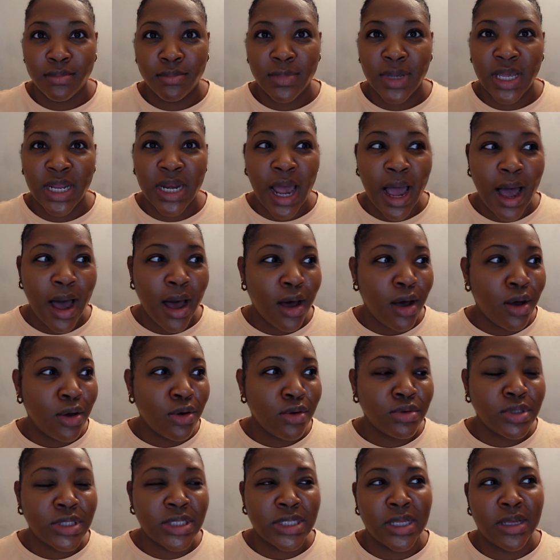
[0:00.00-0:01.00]
in the
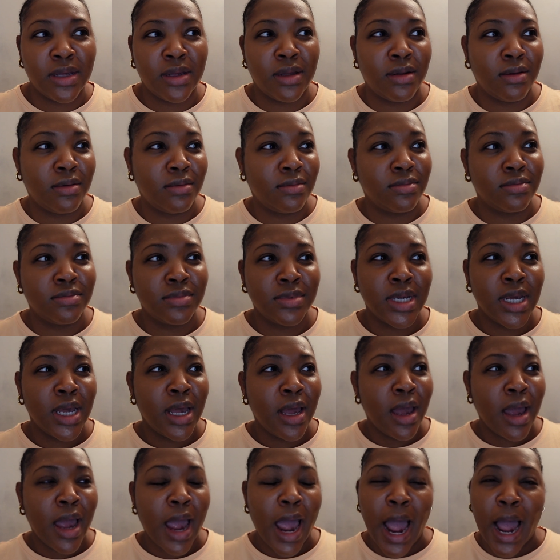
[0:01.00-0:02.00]
house and
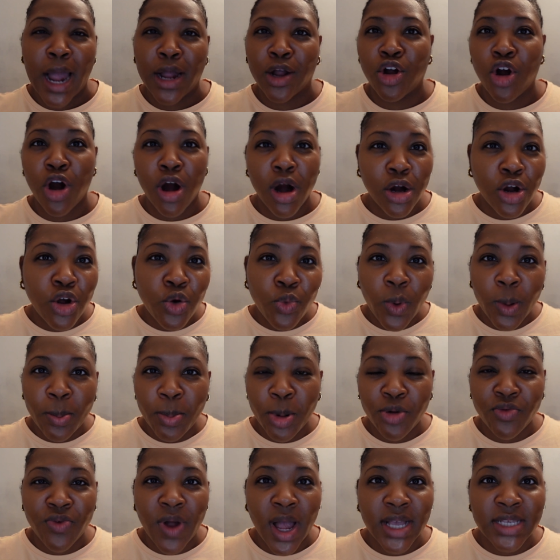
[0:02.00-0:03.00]
I gargle with
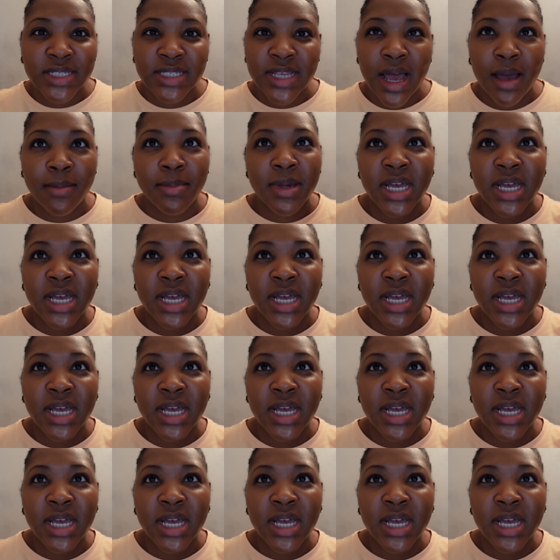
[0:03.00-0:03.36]
peroxide,